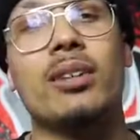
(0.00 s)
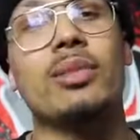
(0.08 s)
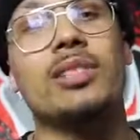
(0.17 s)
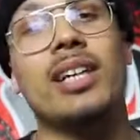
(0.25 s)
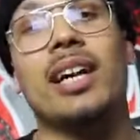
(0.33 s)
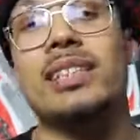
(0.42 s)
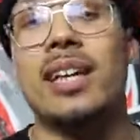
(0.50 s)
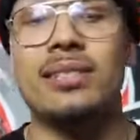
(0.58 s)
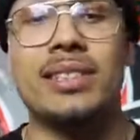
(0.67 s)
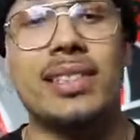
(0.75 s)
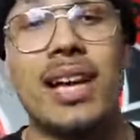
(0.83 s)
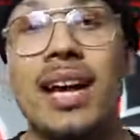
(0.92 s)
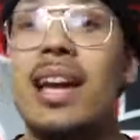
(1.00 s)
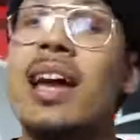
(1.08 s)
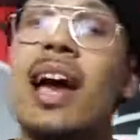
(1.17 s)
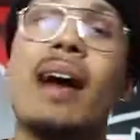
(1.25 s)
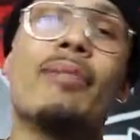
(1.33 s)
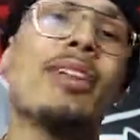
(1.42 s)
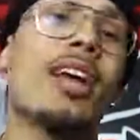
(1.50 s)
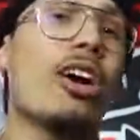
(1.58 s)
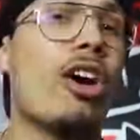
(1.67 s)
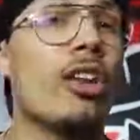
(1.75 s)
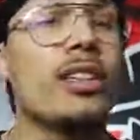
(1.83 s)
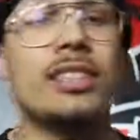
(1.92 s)
hear what you guys have to say. I feel
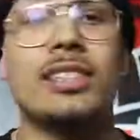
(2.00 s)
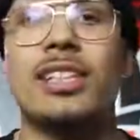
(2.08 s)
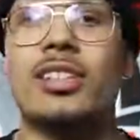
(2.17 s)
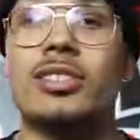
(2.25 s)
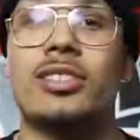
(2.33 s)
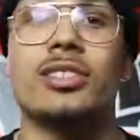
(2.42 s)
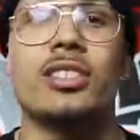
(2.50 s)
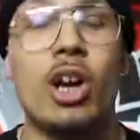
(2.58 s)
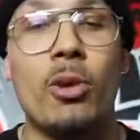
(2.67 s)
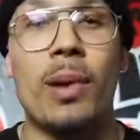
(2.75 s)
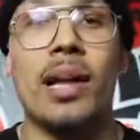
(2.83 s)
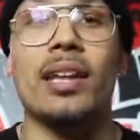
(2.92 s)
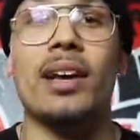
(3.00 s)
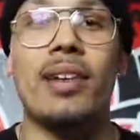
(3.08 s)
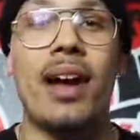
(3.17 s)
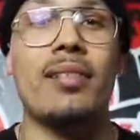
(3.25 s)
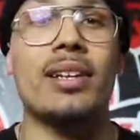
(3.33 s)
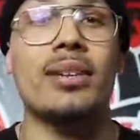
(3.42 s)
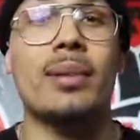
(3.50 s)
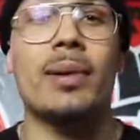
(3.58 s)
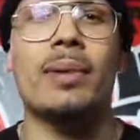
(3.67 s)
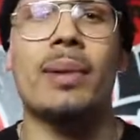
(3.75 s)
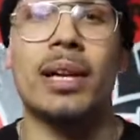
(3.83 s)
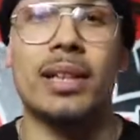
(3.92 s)
like all these sneakers are dope. I love having them
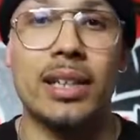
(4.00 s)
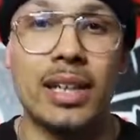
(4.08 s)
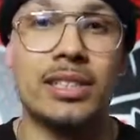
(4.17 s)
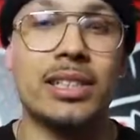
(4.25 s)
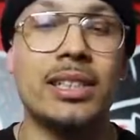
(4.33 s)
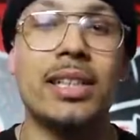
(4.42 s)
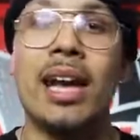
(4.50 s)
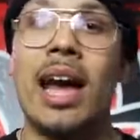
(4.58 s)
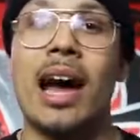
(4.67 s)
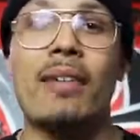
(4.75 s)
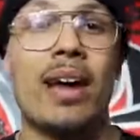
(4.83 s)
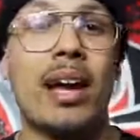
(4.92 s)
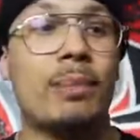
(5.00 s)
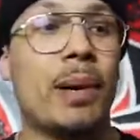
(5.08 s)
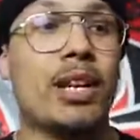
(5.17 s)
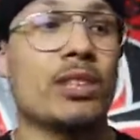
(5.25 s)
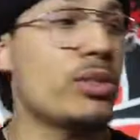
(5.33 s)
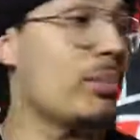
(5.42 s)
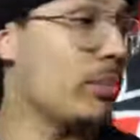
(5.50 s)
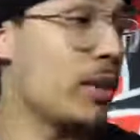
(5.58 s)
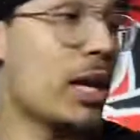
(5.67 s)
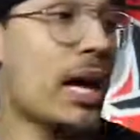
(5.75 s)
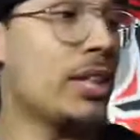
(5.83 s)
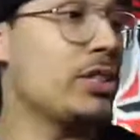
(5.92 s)
in my collection. I've had pairs from,
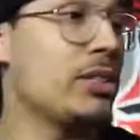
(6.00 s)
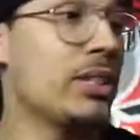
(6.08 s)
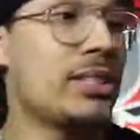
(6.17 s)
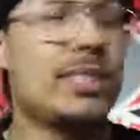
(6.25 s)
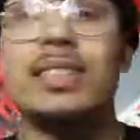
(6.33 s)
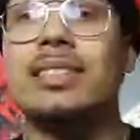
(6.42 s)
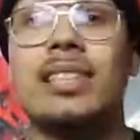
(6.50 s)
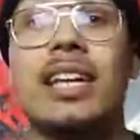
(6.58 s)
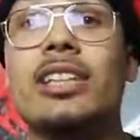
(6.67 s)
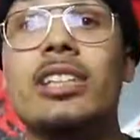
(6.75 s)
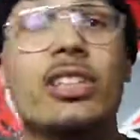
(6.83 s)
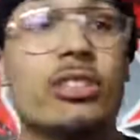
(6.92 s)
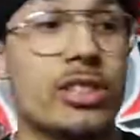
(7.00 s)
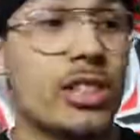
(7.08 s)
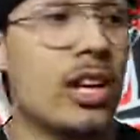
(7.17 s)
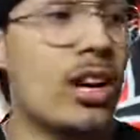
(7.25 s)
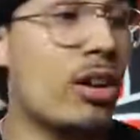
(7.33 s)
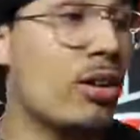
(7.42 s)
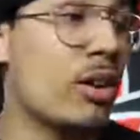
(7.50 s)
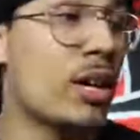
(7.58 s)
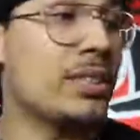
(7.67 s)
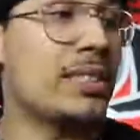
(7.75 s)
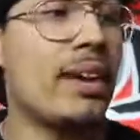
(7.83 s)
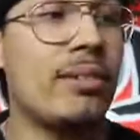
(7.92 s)
as you can see, ten years ago,
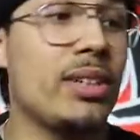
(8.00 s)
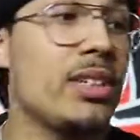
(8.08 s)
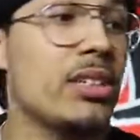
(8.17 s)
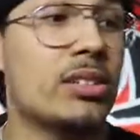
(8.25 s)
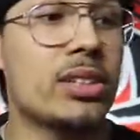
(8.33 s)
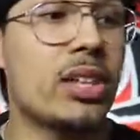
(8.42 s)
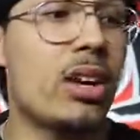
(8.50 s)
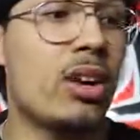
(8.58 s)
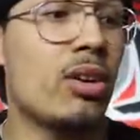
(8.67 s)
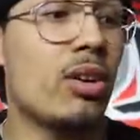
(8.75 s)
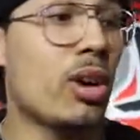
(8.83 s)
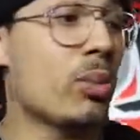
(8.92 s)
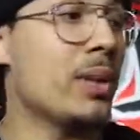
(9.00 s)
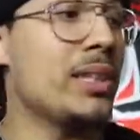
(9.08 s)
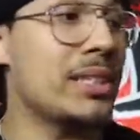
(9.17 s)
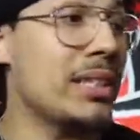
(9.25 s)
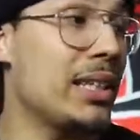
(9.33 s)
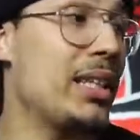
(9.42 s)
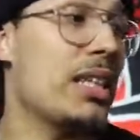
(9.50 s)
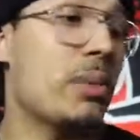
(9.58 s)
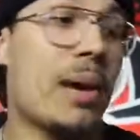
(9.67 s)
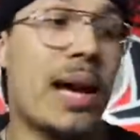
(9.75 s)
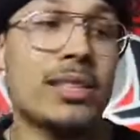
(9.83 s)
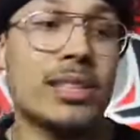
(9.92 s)
seven years ago, recently in the
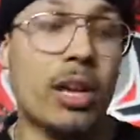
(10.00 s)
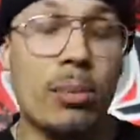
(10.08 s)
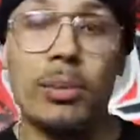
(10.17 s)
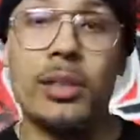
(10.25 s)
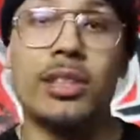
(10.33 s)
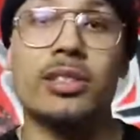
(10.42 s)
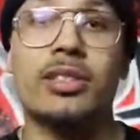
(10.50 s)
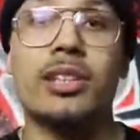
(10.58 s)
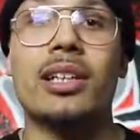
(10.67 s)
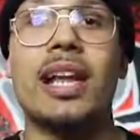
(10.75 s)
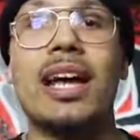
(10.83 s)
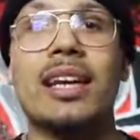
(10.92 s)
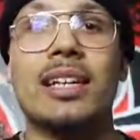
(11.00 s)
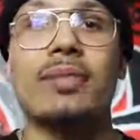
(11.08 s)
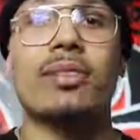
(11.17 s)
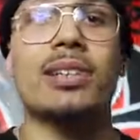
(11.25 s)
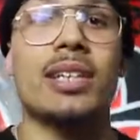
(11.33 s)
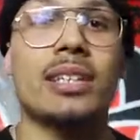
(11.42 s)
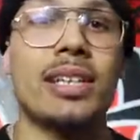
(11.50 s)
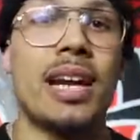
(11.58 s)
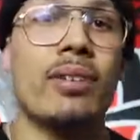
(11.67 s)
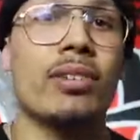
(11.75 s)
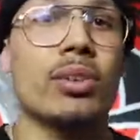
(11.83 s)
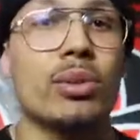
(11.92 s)
past couple years. There are a lot of different things that
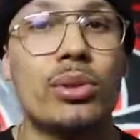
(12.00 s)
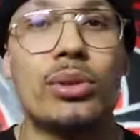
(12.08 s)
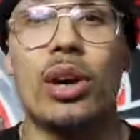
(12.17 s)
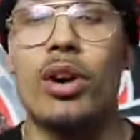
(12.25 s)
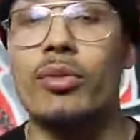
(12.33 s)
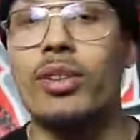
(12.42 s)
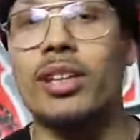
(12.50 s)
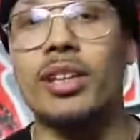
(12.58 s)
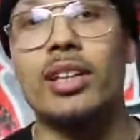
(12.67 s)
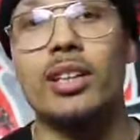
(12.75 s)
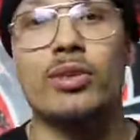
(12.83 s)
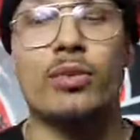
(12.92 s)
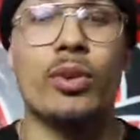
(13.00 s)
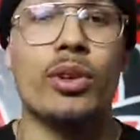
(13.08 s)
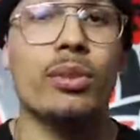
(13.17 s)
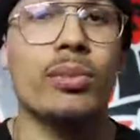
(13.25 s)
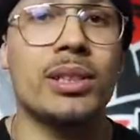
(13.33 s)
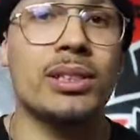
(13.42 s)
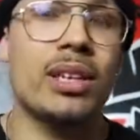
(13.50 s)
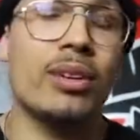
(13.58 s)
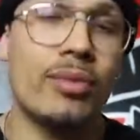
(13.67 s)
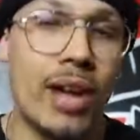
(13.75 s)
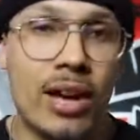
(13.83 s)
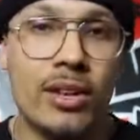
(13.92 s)
I've accrued over the years for the
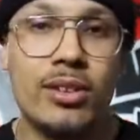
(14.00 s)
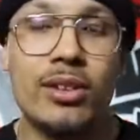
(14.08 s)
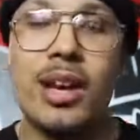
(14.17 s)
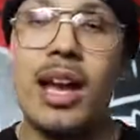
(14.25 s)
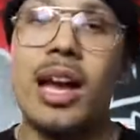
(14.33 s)
retail value,